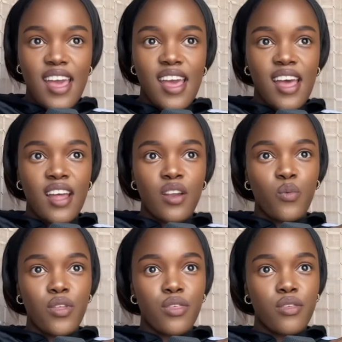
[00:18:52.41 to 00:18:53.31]
And
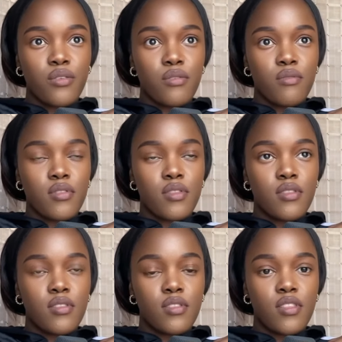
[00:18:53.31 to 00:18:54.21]
with
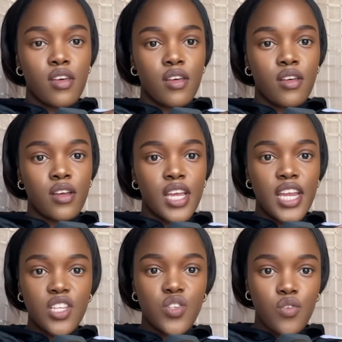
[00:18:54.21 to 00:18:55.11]
the
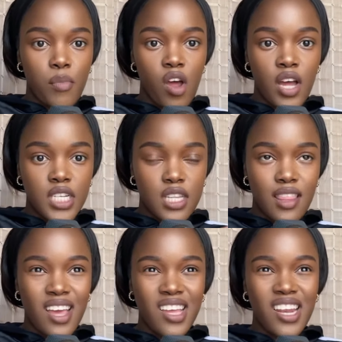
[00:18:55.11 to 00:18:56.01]
industry plant thing,